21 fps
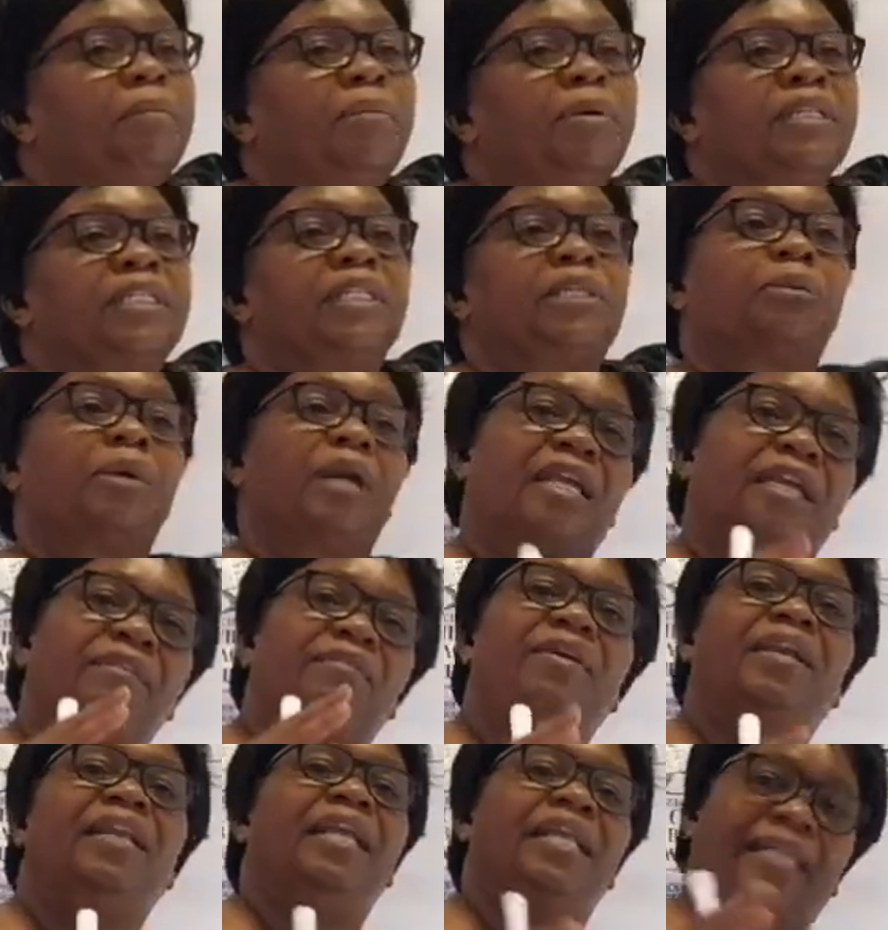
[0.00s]
Moses were
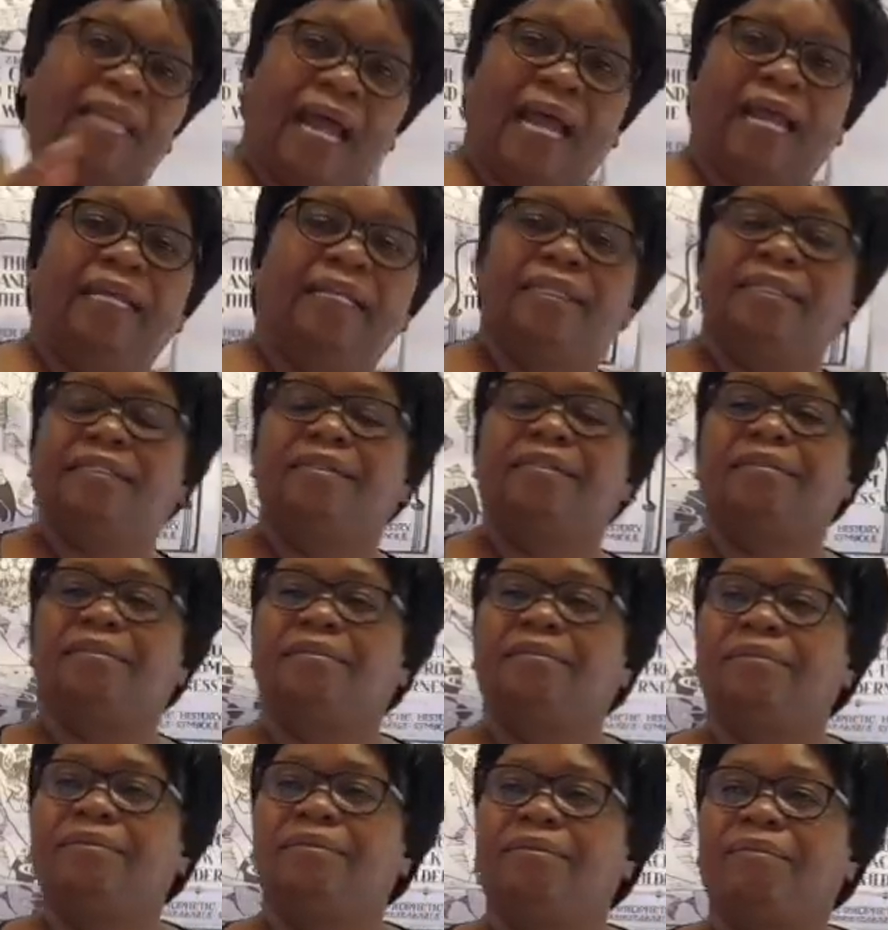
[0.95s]
given a diet.
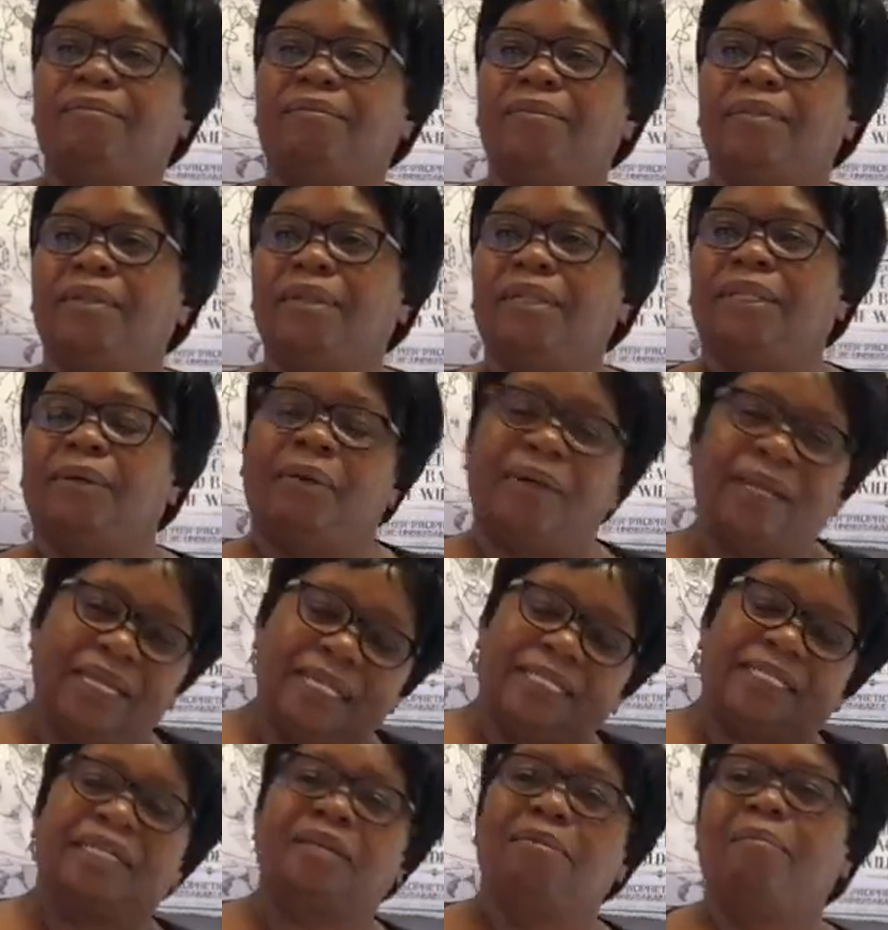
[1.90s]
Amen. They were
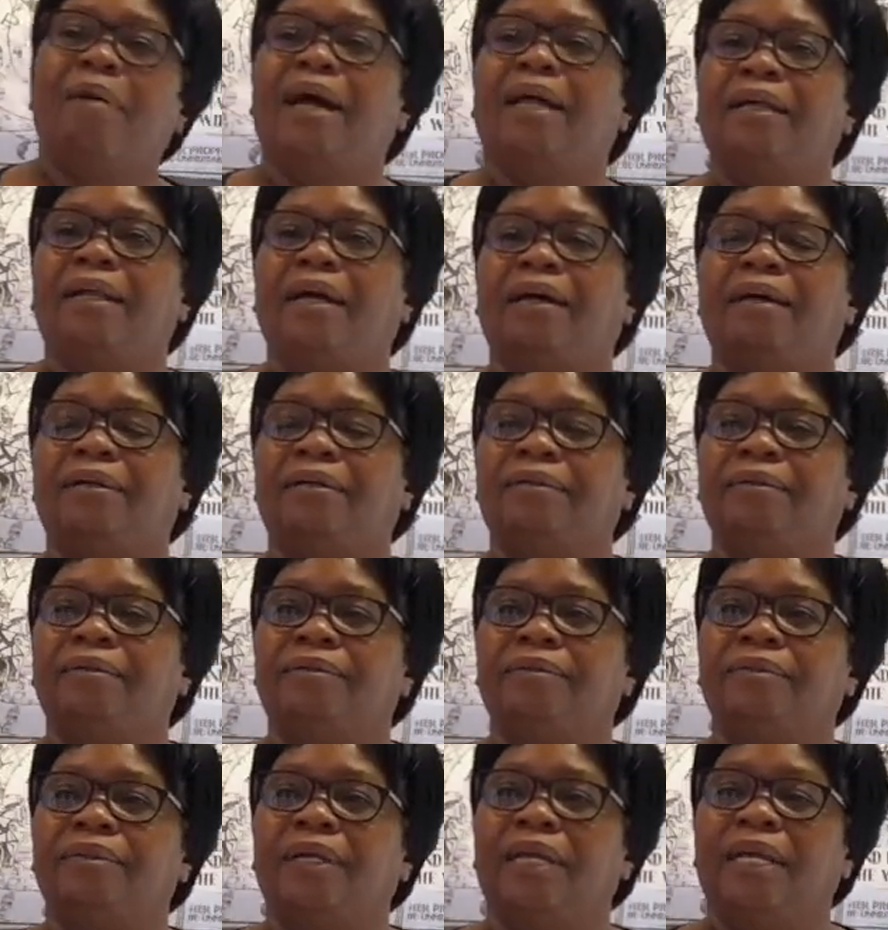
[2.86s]
eating manna.
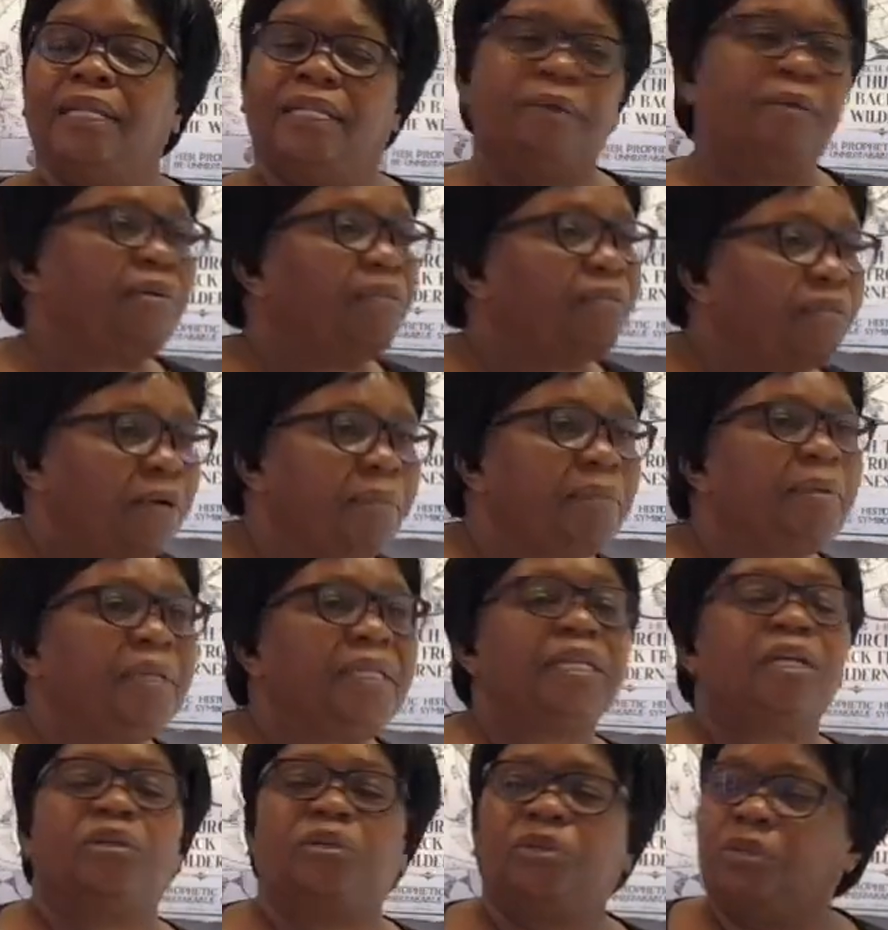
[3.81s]
They were
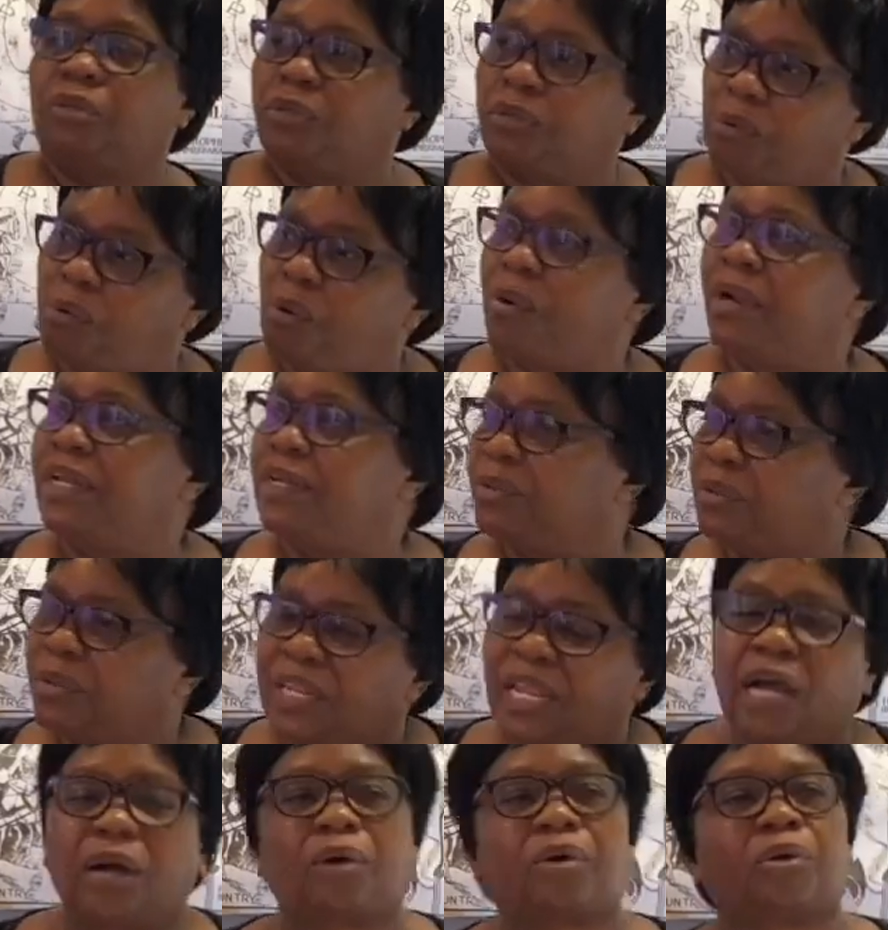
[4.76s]
forbidden to go into
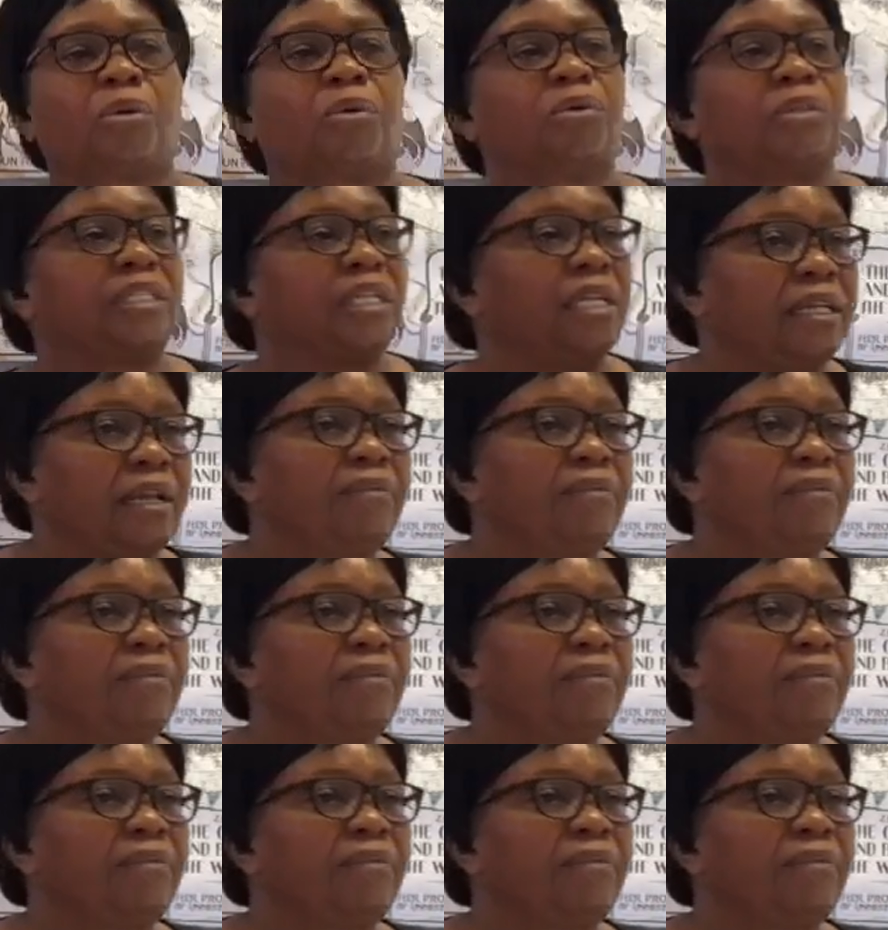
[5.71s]
their kraals and